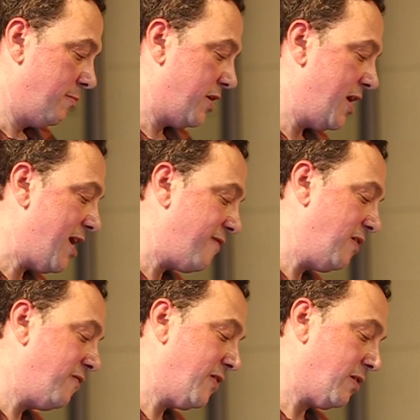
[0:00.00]
by
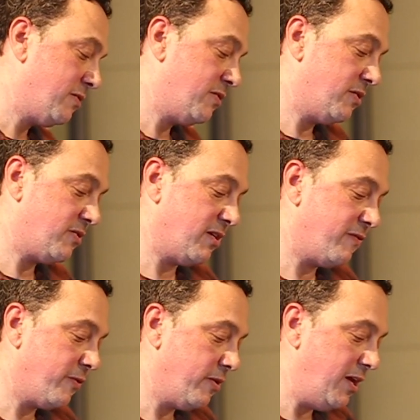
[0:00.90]
having failed to
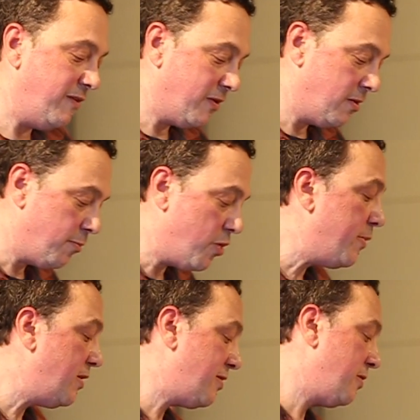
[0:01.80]
suffer even
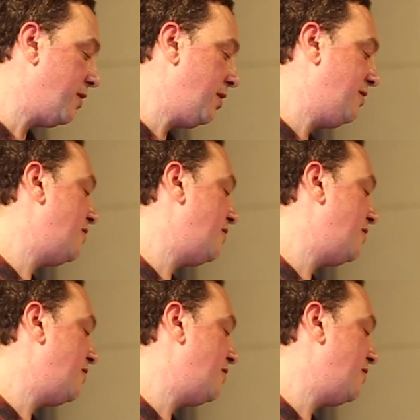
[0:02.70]
momentary